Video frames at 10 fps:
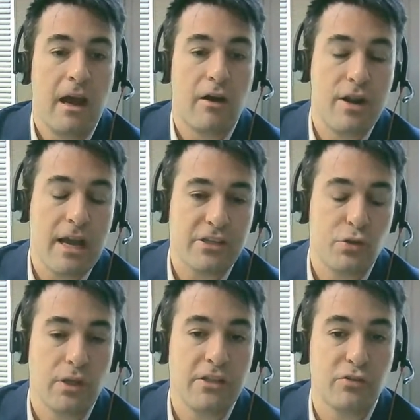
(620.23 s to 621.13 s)
our
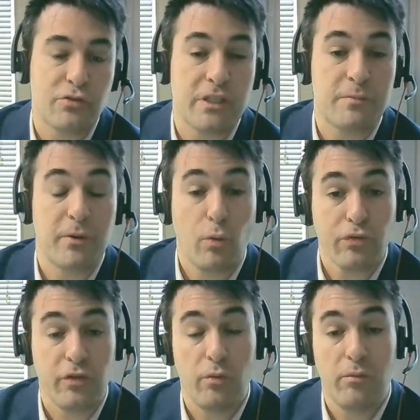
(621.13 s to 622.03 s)
national industries, but
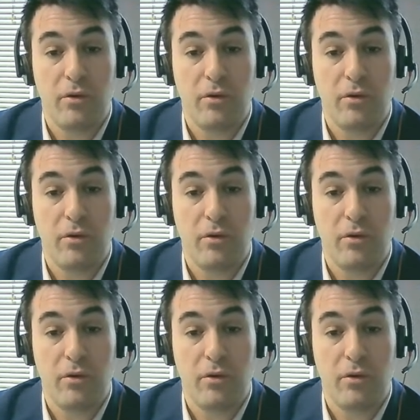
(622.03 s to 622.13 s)
also,